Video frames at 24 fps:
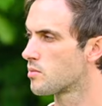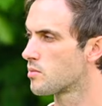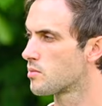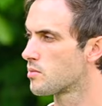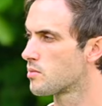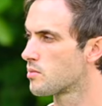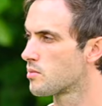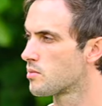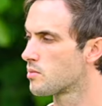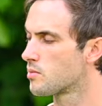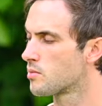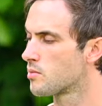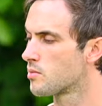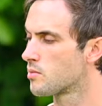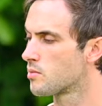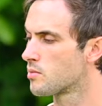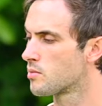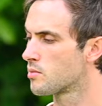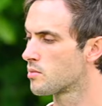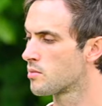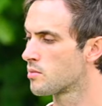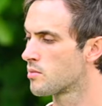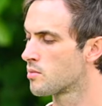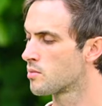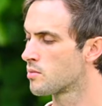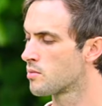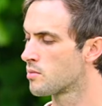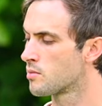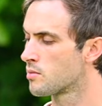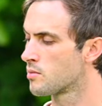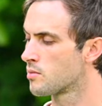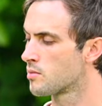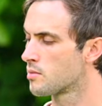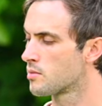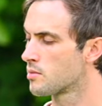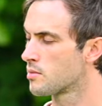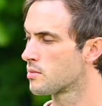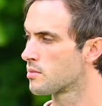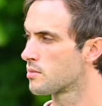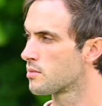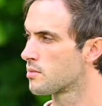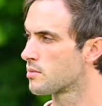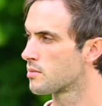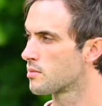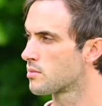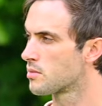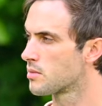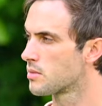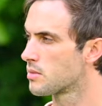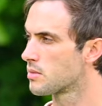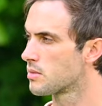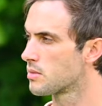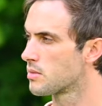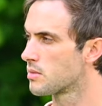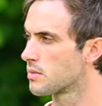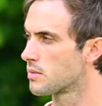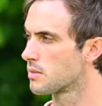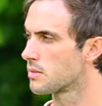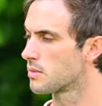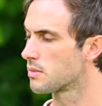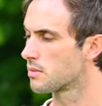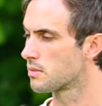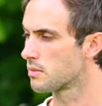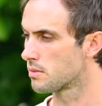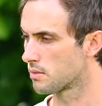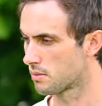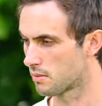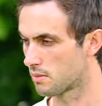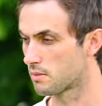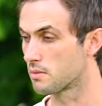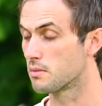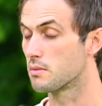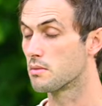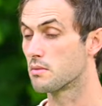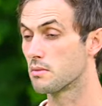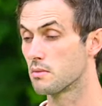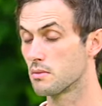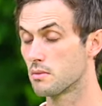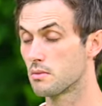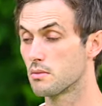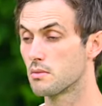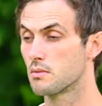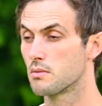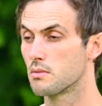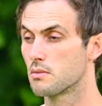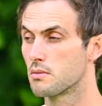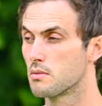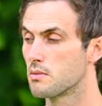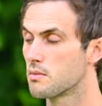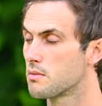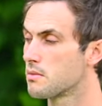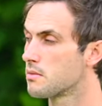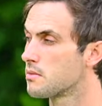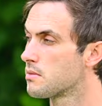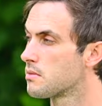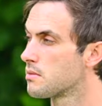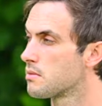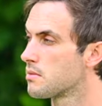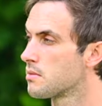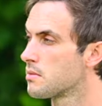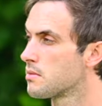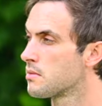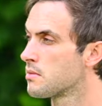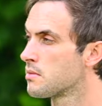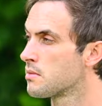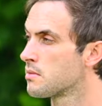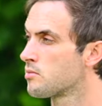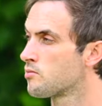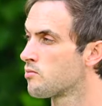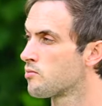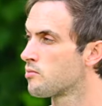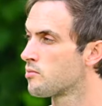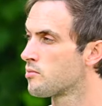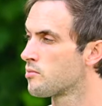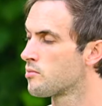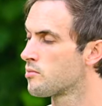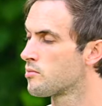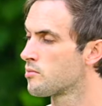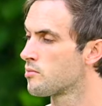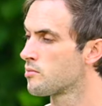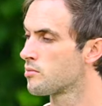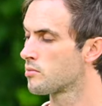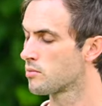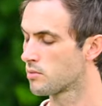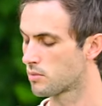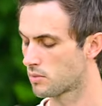(not speaking)